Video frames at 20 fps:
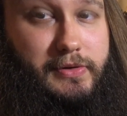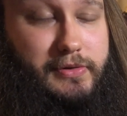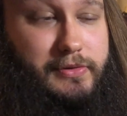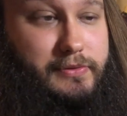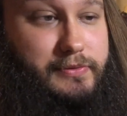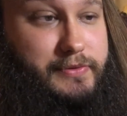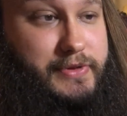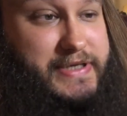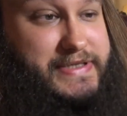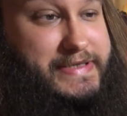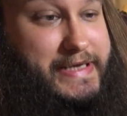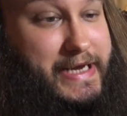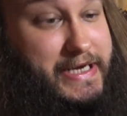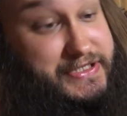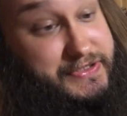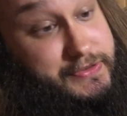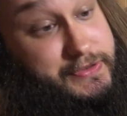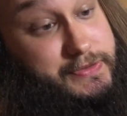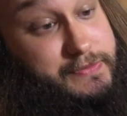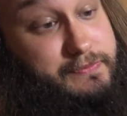And these
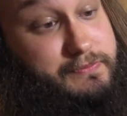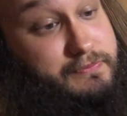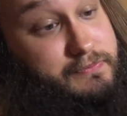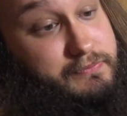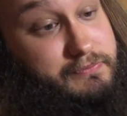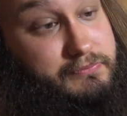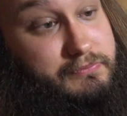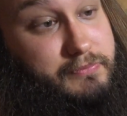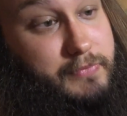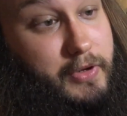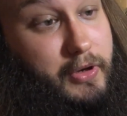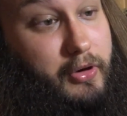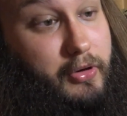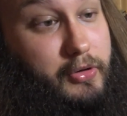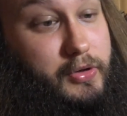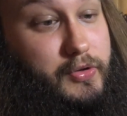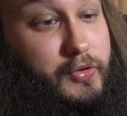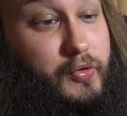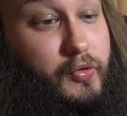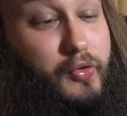actually
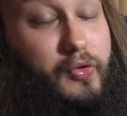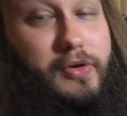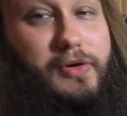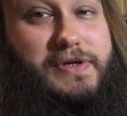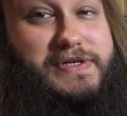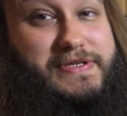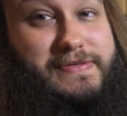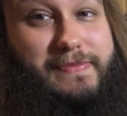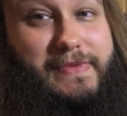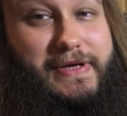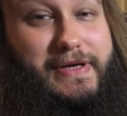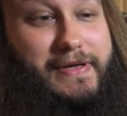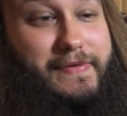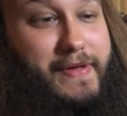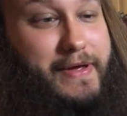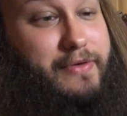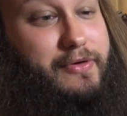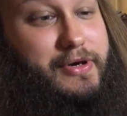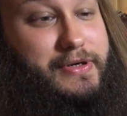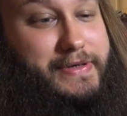are cooler to me.
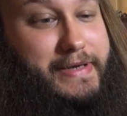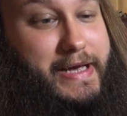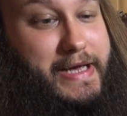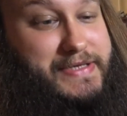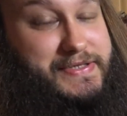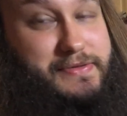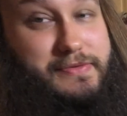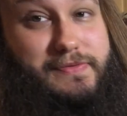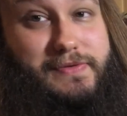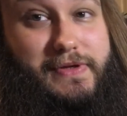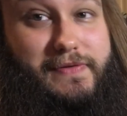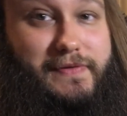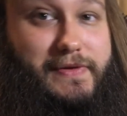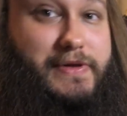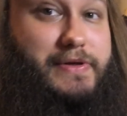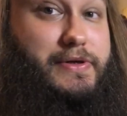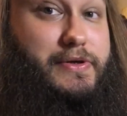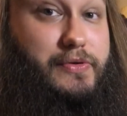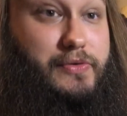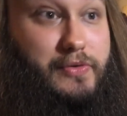They look nicer than
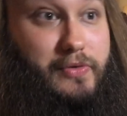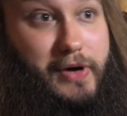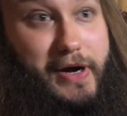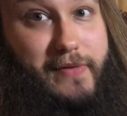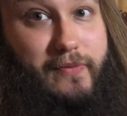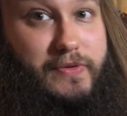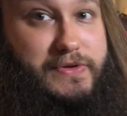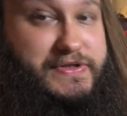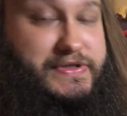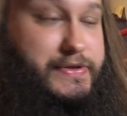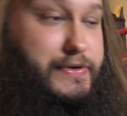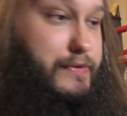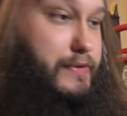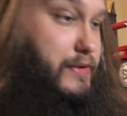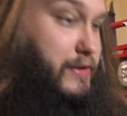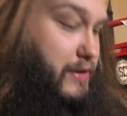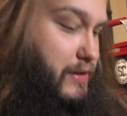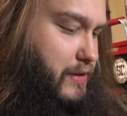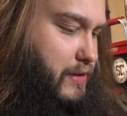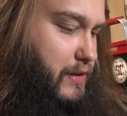the new gray ones do.
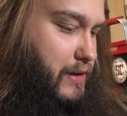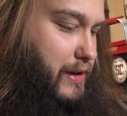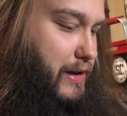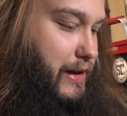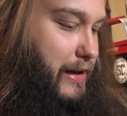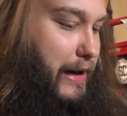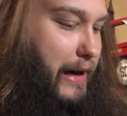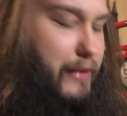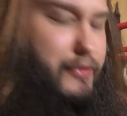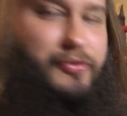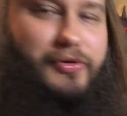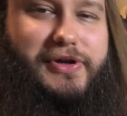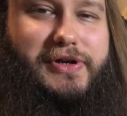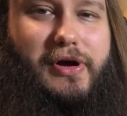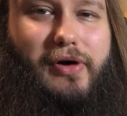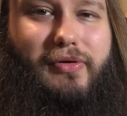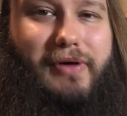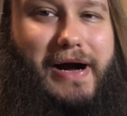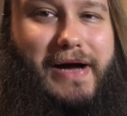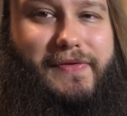I really
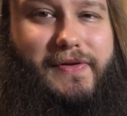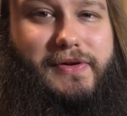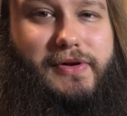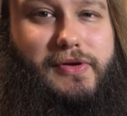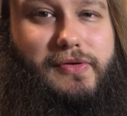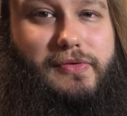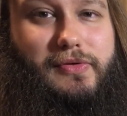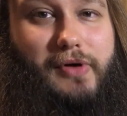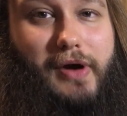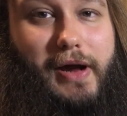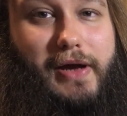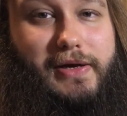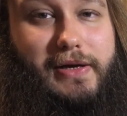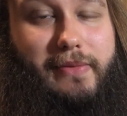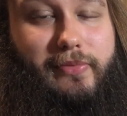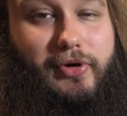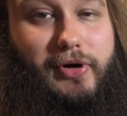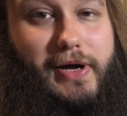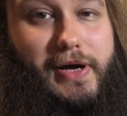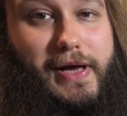don't like the new gray
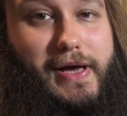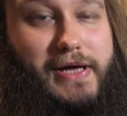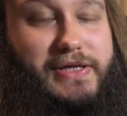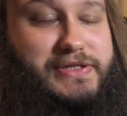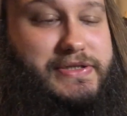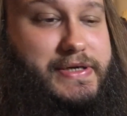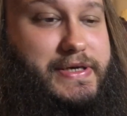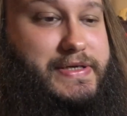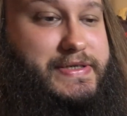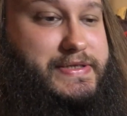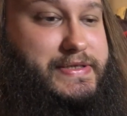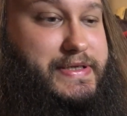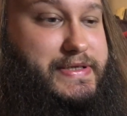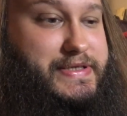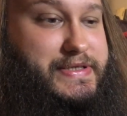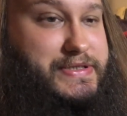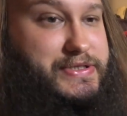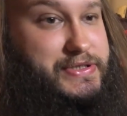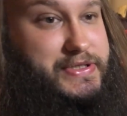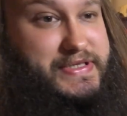AA HS.
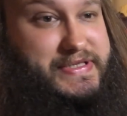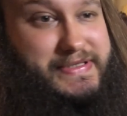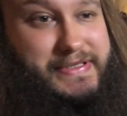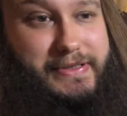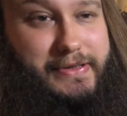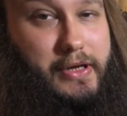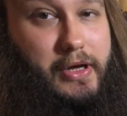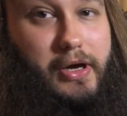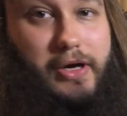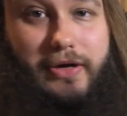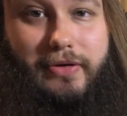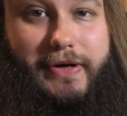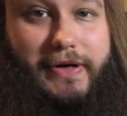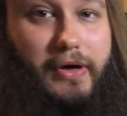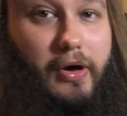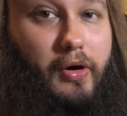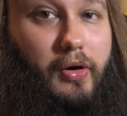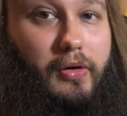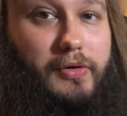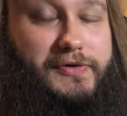It's just an ugly
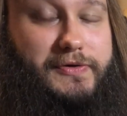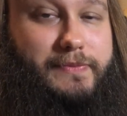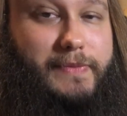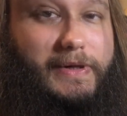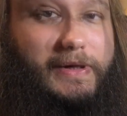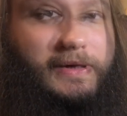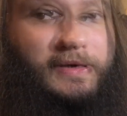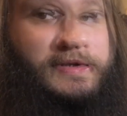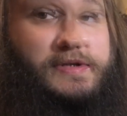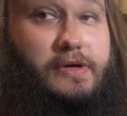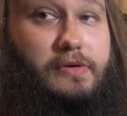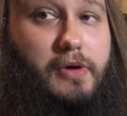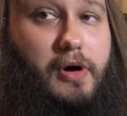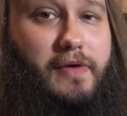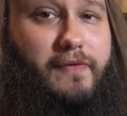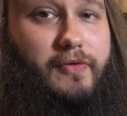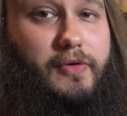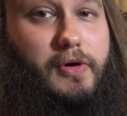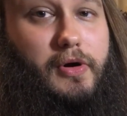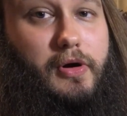hull to me. So
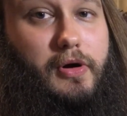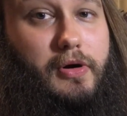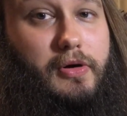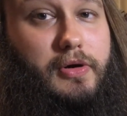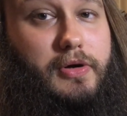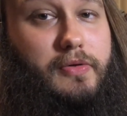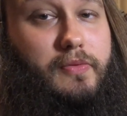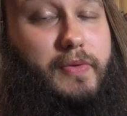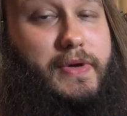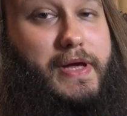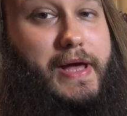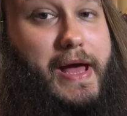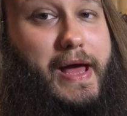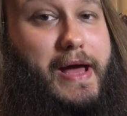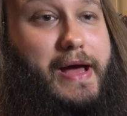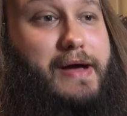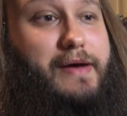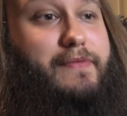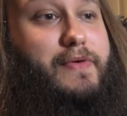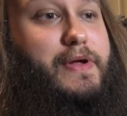overall, we
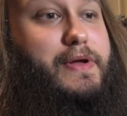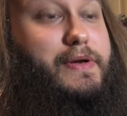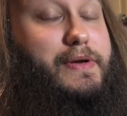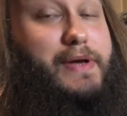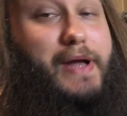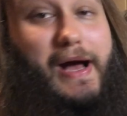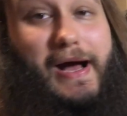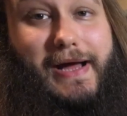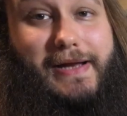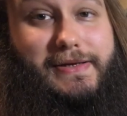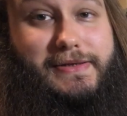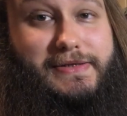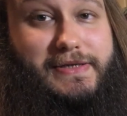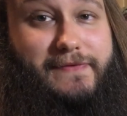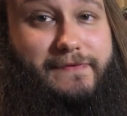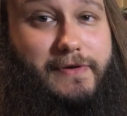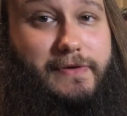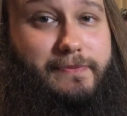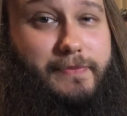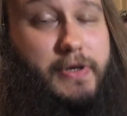have 9
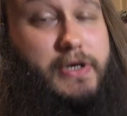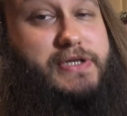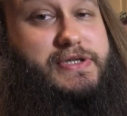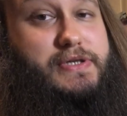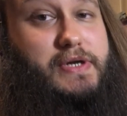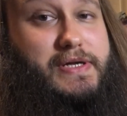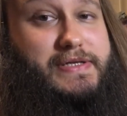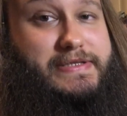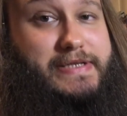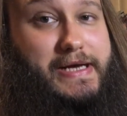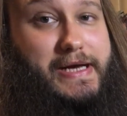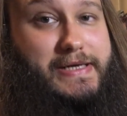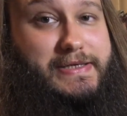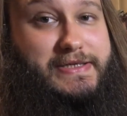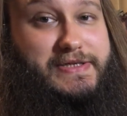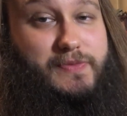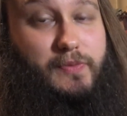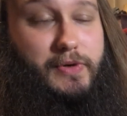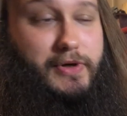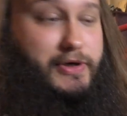different buckshot
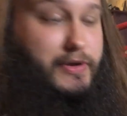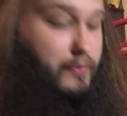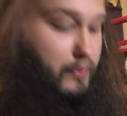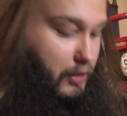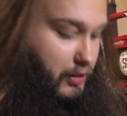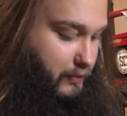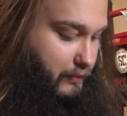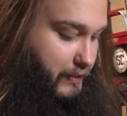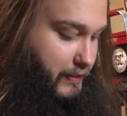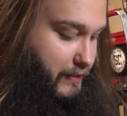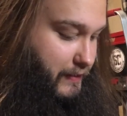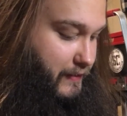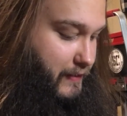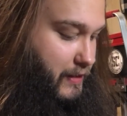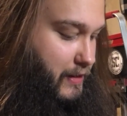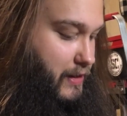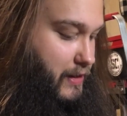sizes we're going to work with.